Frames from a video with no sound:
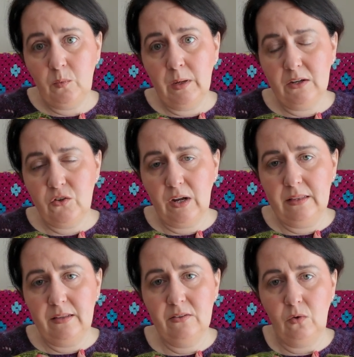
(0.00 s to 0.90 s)
when I tried
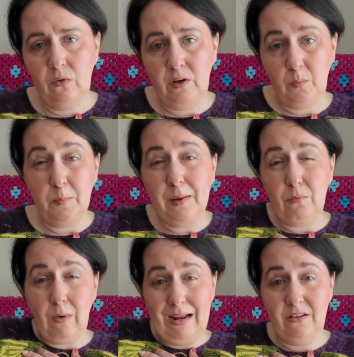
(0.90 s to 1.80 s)
this on that it would be
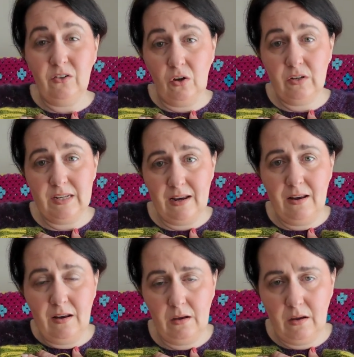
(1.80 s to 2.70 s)
right tucked
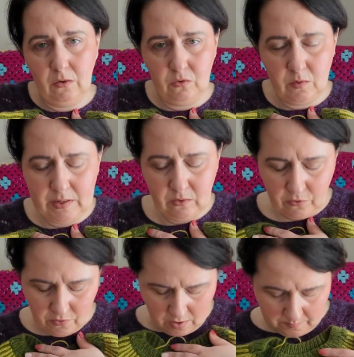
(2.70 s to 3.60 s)
in under my
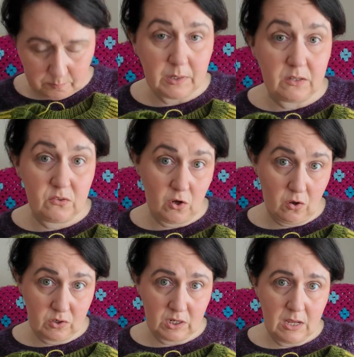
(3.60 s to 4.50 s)
underarm, but it's
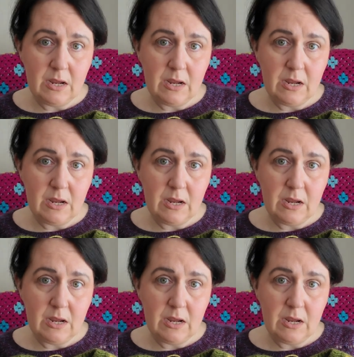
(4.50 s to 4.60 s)
not.